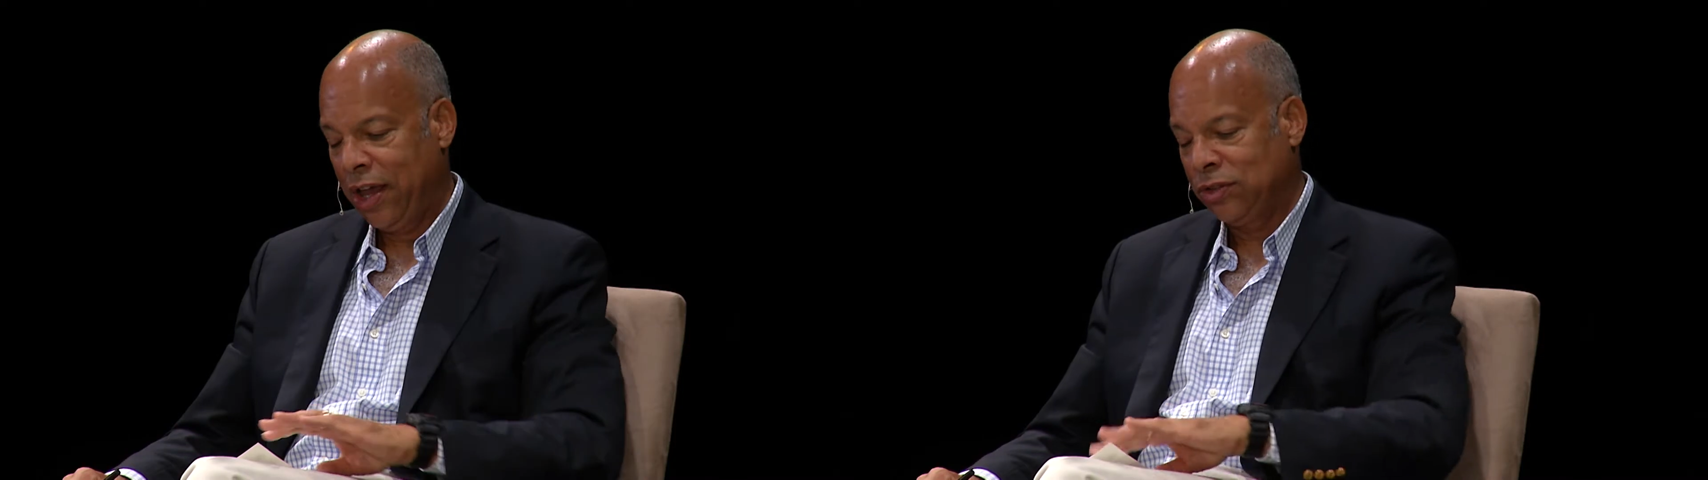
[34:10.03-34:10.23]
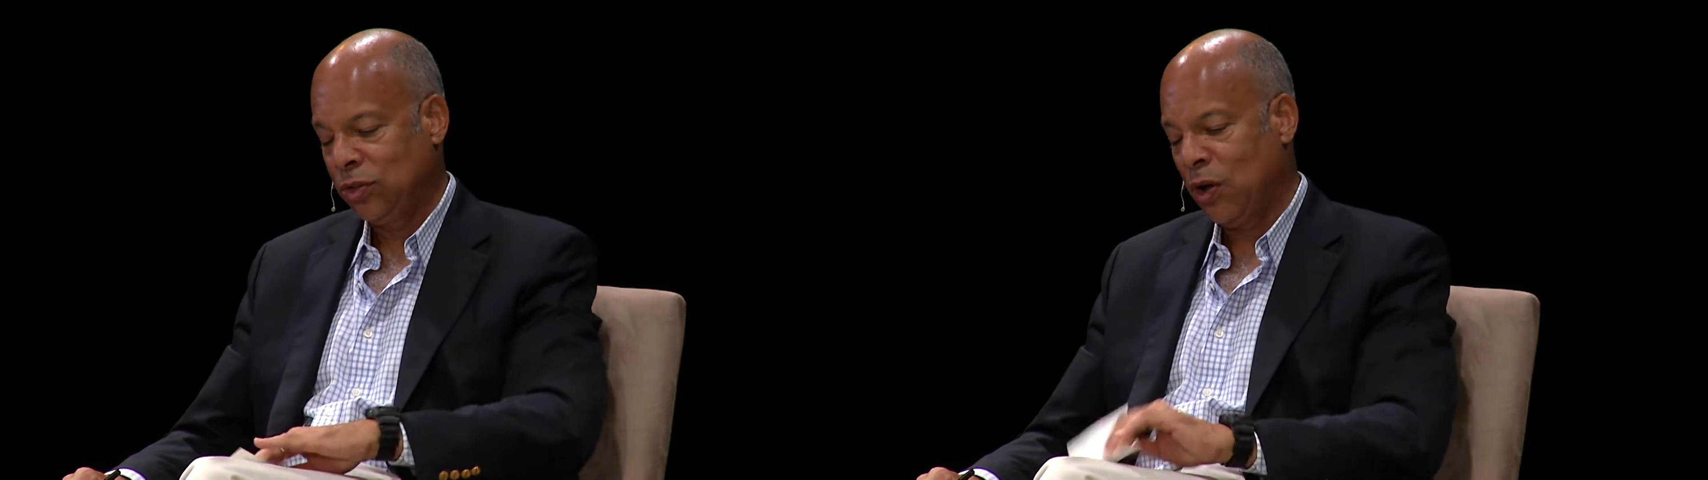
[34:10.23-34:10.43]

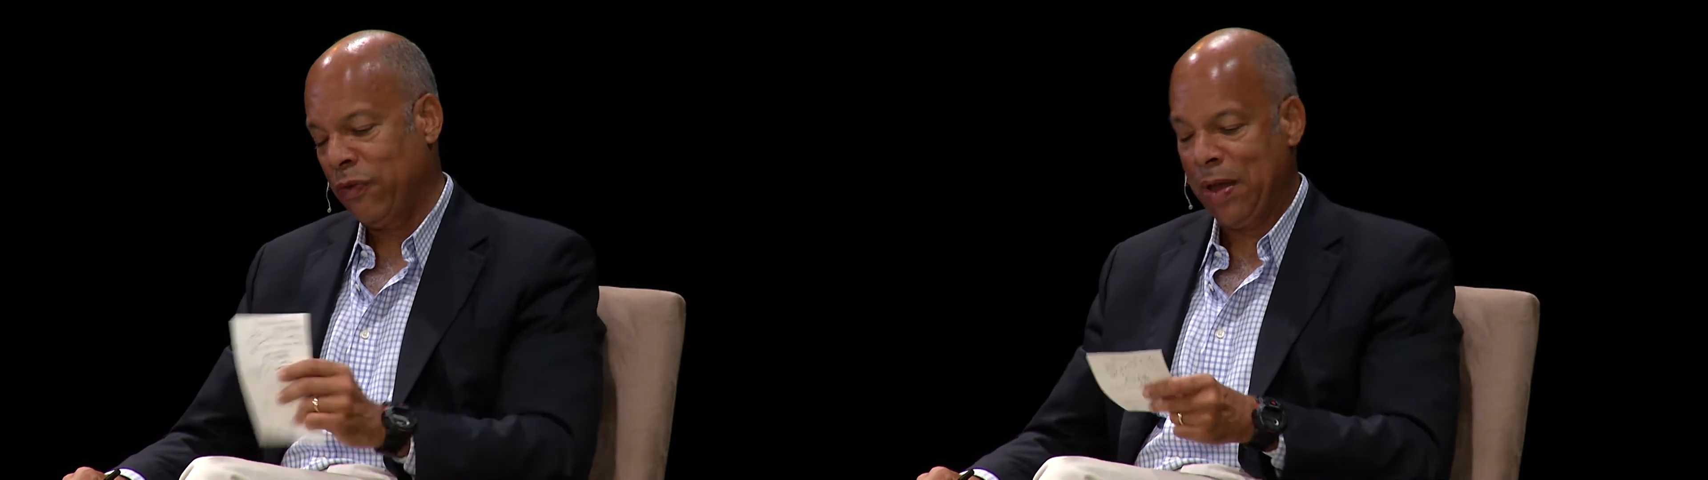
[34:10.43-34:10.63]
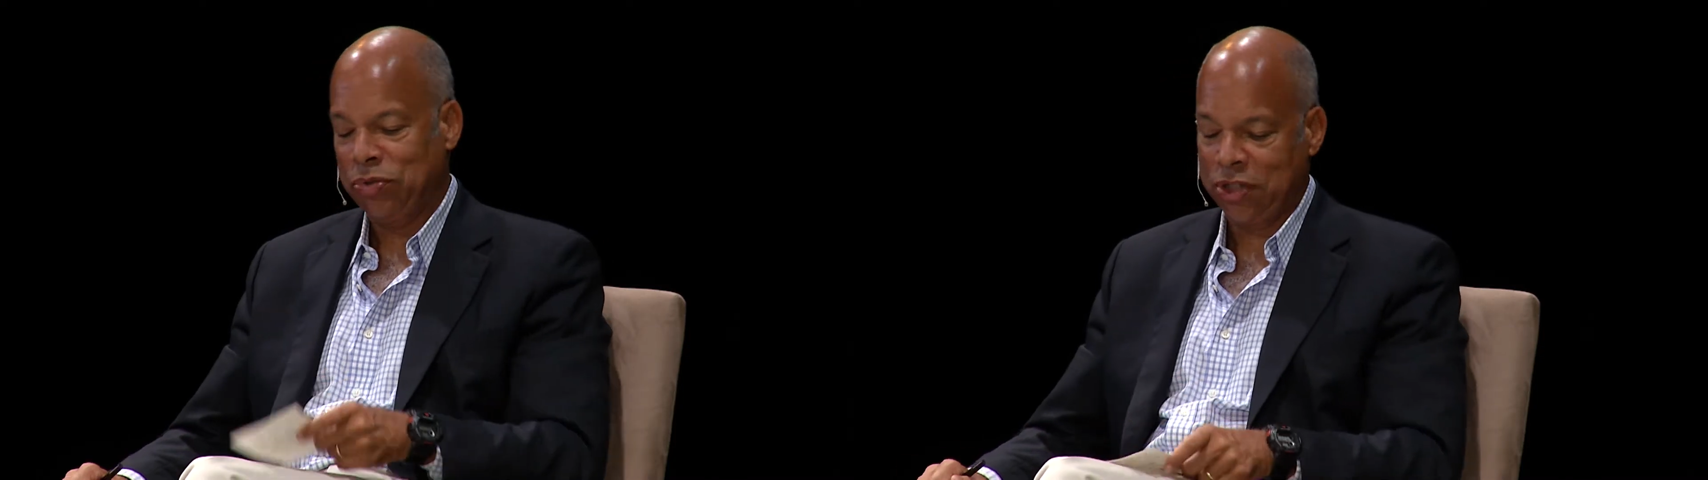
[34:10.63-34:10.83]
And so if
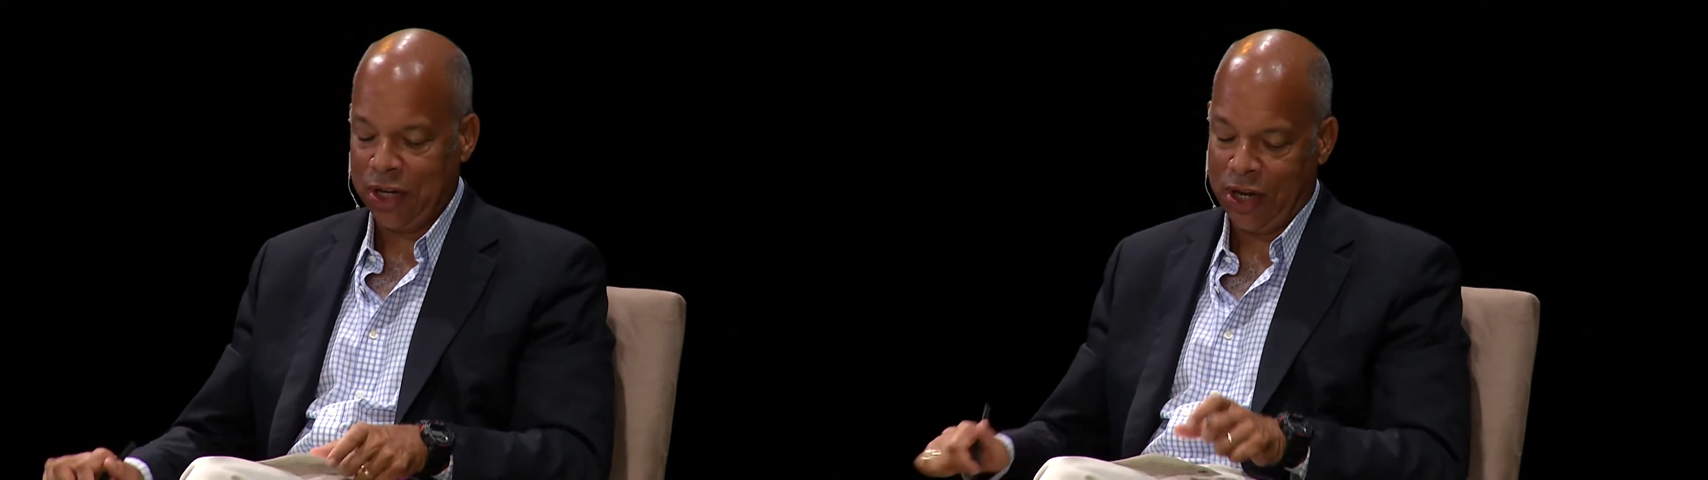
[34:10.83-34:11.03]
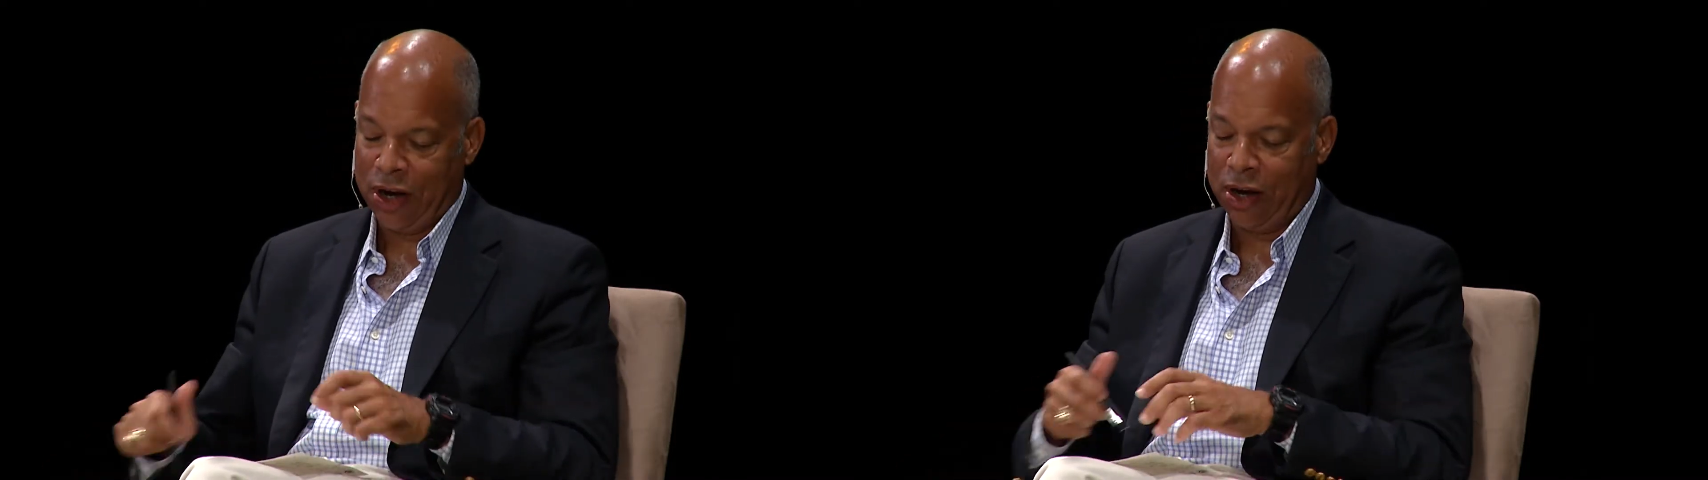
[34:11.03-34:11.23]
I'm
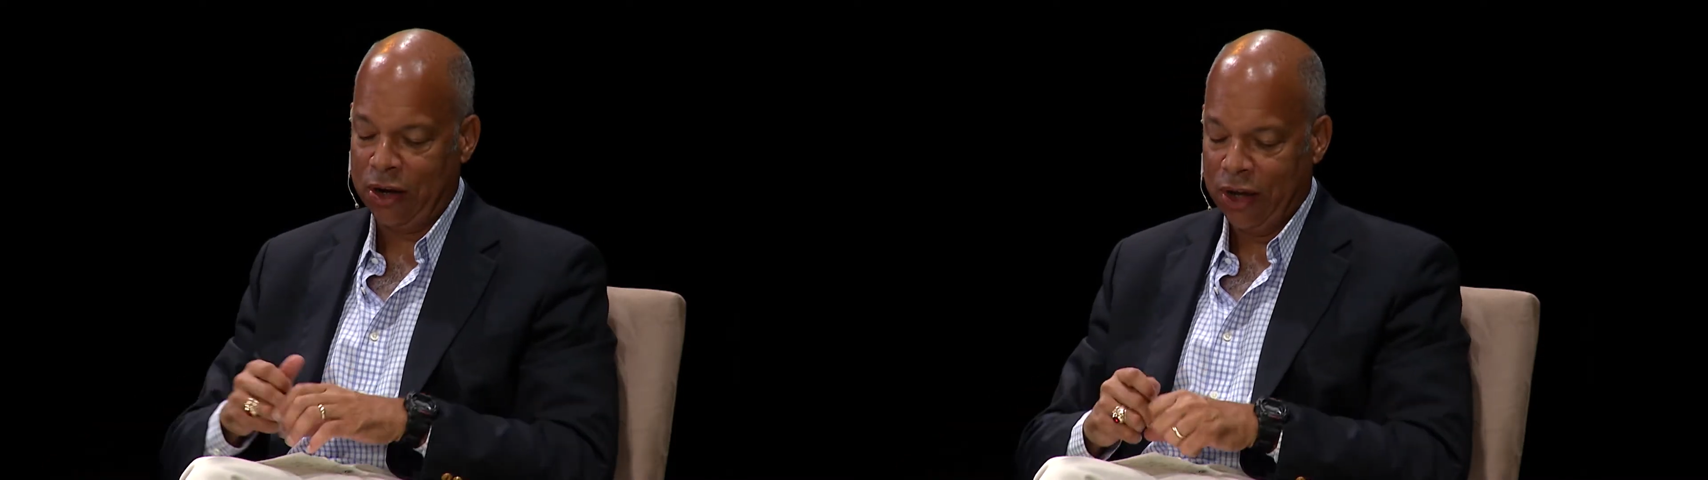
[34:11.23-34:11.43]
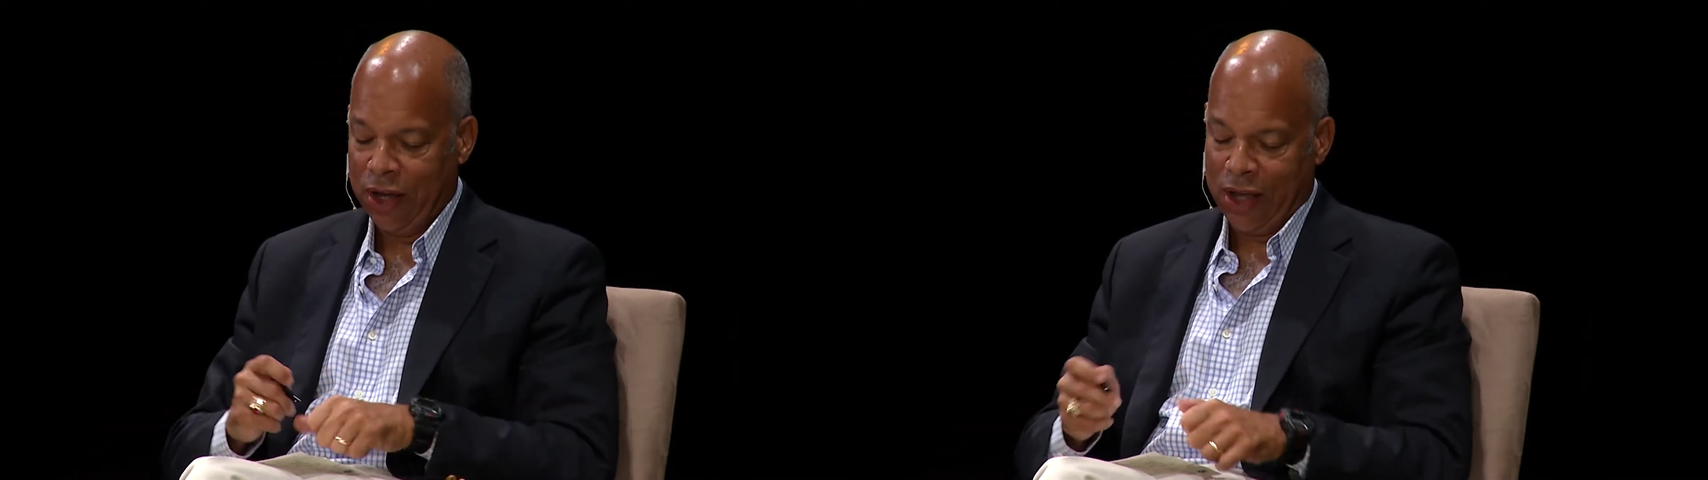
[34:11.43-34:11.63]
sitting here